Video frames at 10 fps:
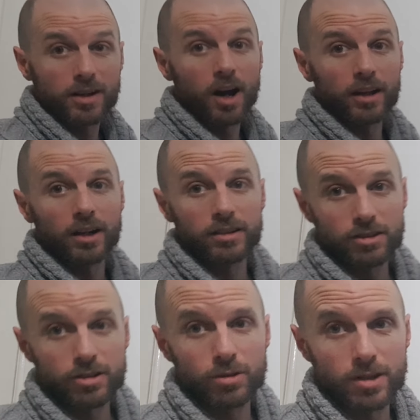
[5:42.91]
like to
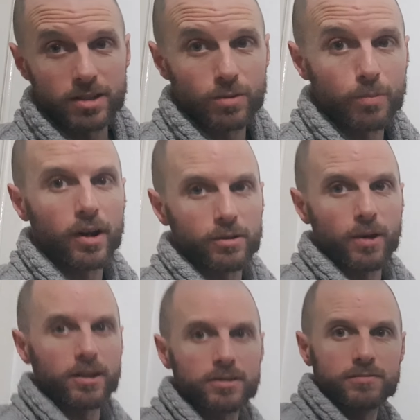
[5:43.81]
do this with body
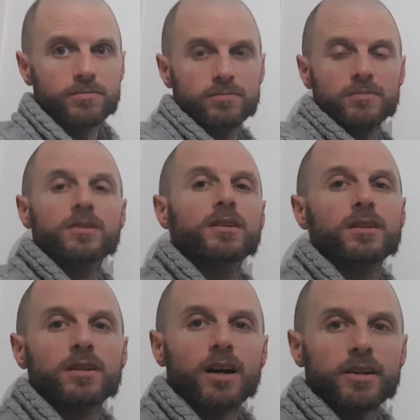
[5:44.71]
weight.
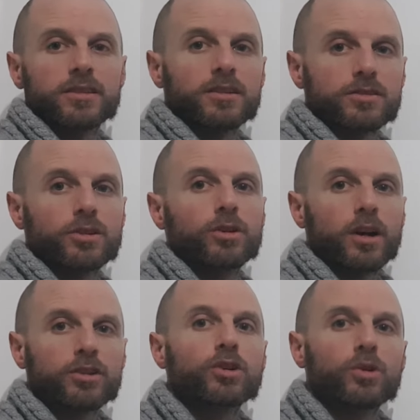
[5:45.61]
I think it's
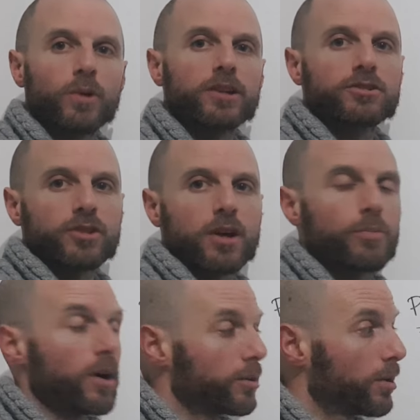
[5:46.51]
a cool way to train with
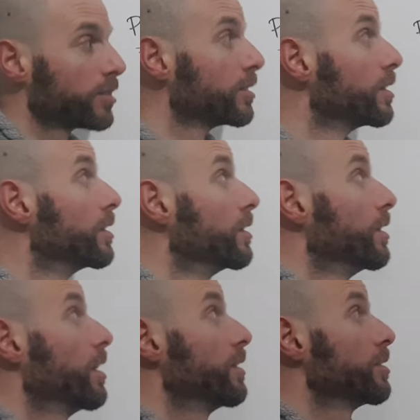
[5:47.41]
body weight.
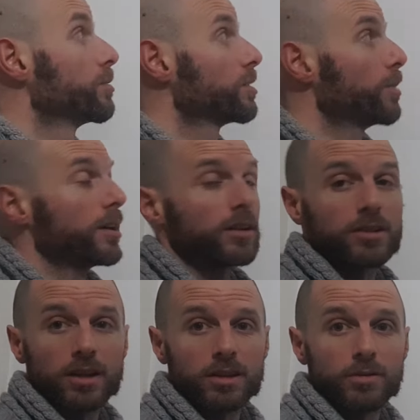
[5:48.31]
And the main
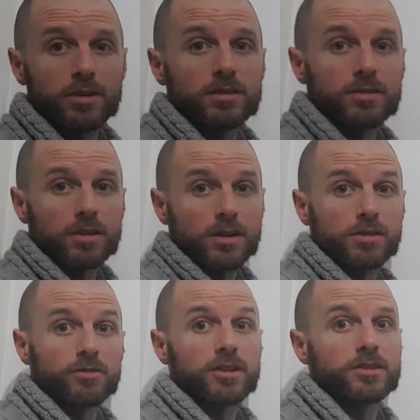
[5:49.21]
idea, and
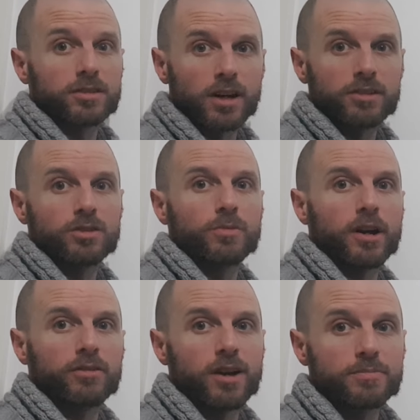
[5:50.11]
the reason I do
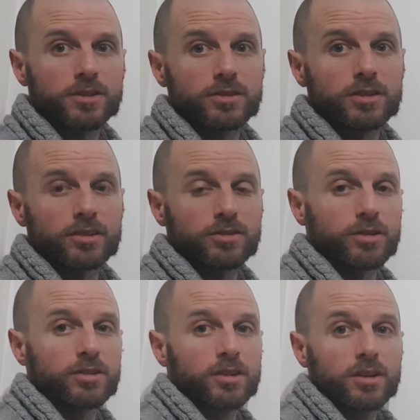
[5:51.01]
MYO REPS is because
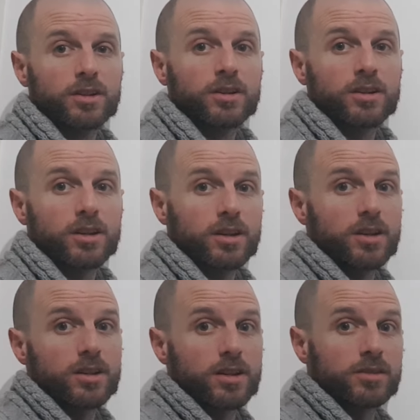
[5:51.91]

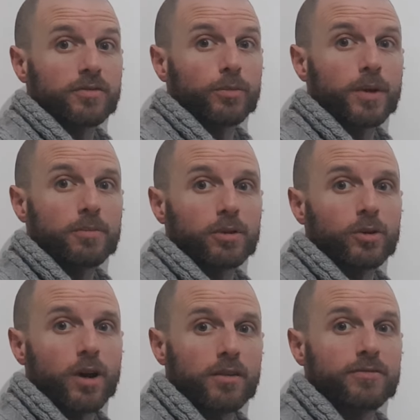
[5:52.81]
it's for people who
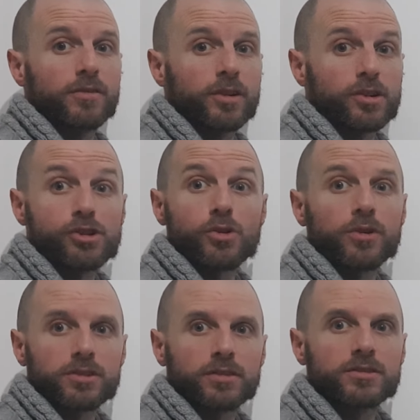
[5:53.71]
are
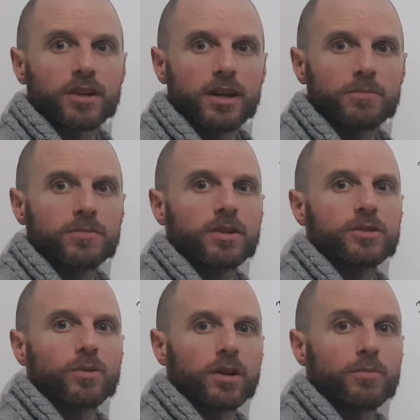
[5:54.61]
short on time and
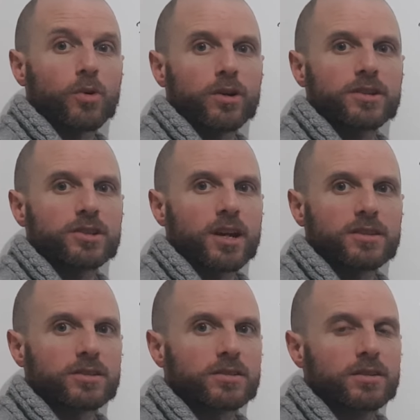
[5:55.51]
you want a more
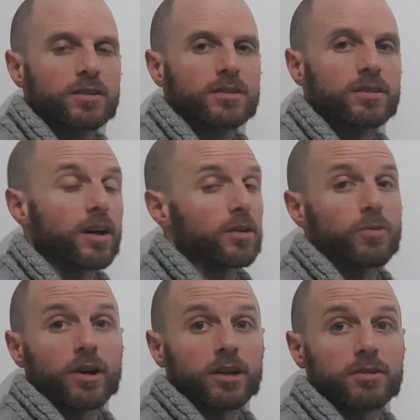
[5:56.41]
intense
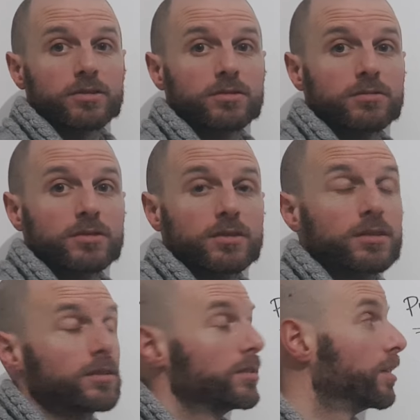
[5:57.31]
workout.
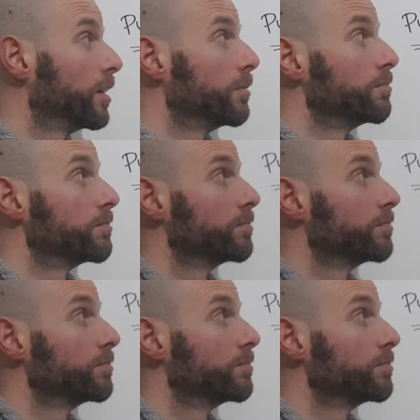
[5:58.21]
I'm